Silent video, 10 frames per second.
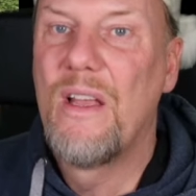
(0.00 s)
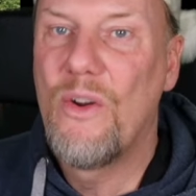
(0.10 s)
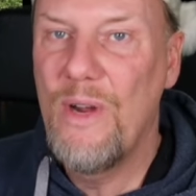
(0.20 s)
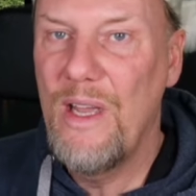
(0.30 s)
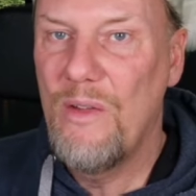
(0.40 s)

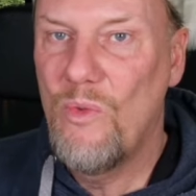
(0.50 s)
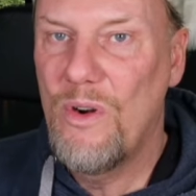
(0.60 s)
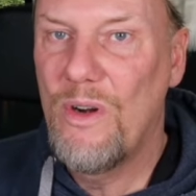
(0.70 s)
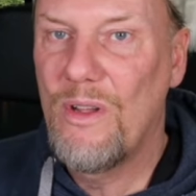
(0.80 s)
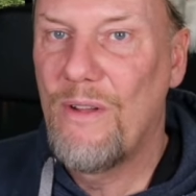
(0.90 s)
great
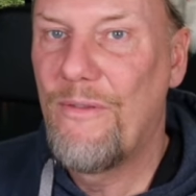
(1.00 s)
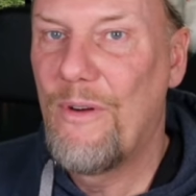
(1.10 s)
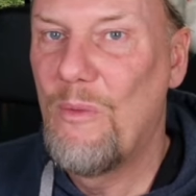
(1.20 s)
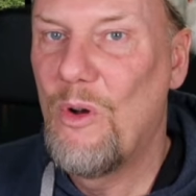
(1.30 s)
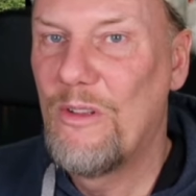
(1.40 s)
work
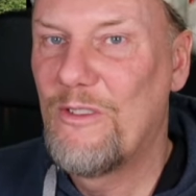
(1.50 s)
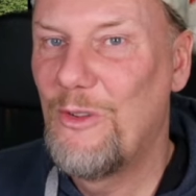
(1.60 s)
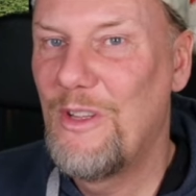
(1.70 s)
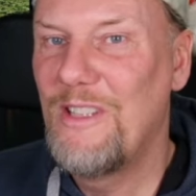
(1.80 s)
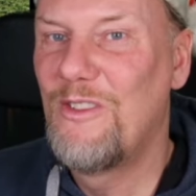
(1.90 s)
from
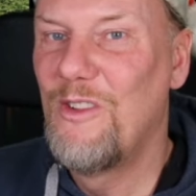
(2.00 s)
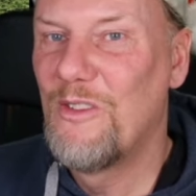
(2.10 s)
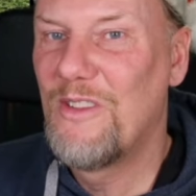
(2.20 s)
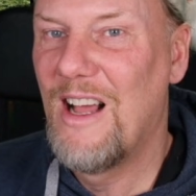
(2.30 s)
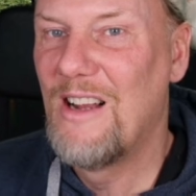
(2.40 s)
also this
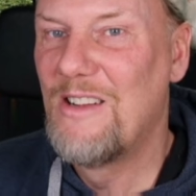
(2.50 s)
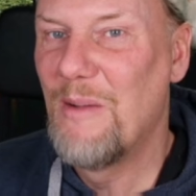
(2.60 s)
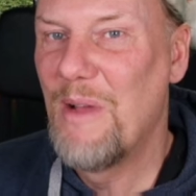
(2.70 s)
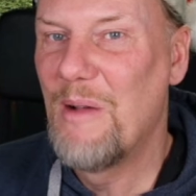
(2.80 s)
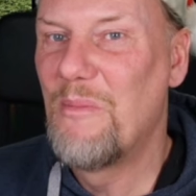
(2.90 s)

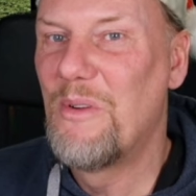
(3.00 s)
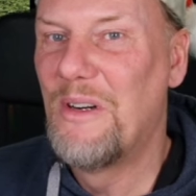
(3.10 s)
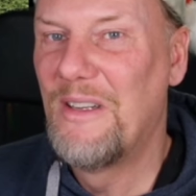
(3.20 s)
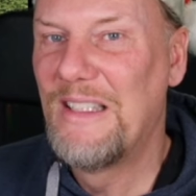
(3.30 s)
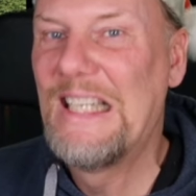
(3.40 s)
Nostalgia member.